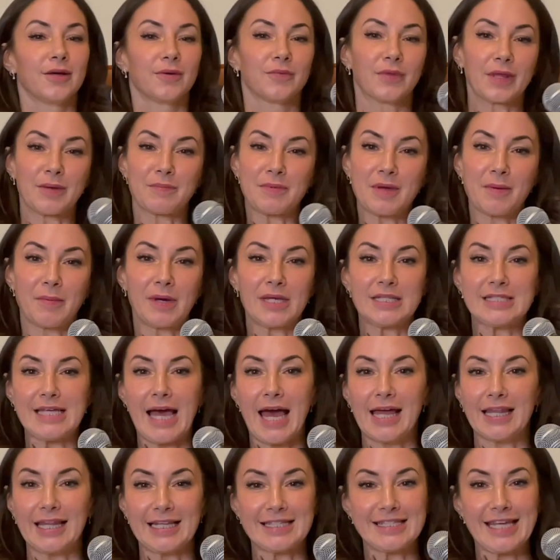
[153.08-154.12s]
like, me and my
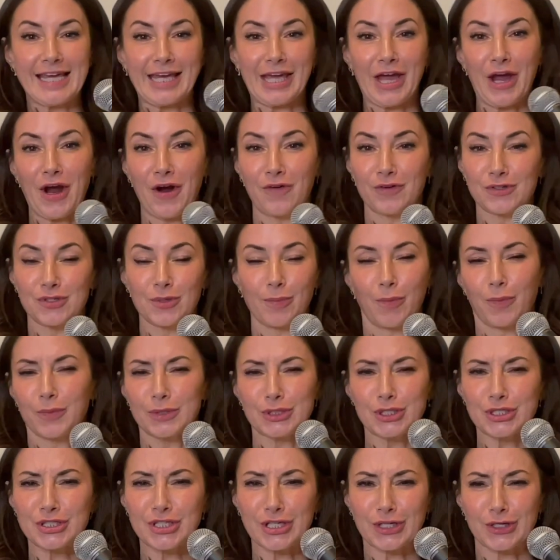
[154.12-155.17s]
dad, like, take care of her too, but
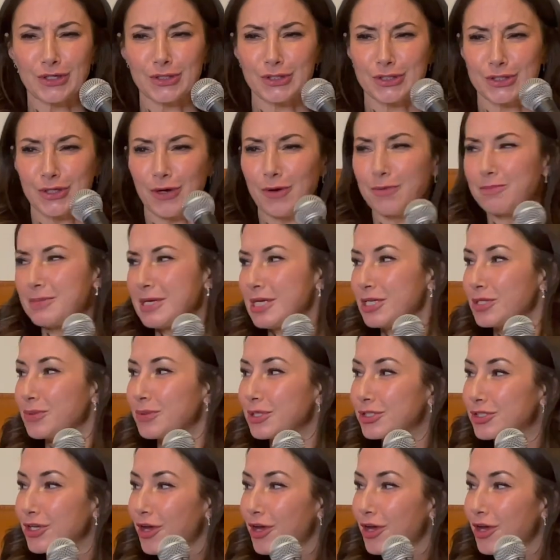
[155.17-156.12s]
we just, like, are so mean to each